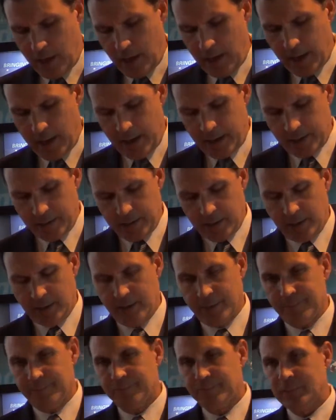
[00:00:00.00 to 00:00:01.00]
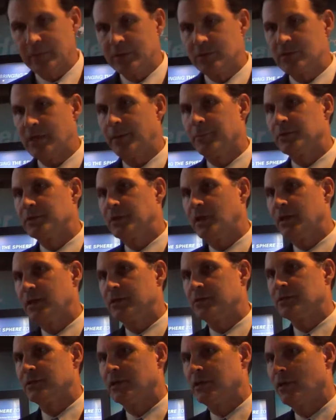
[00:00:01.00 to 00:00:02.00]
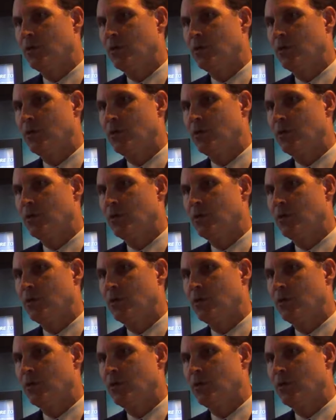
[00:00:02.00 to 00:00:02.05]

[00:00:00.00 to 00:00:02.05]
And simultaneously,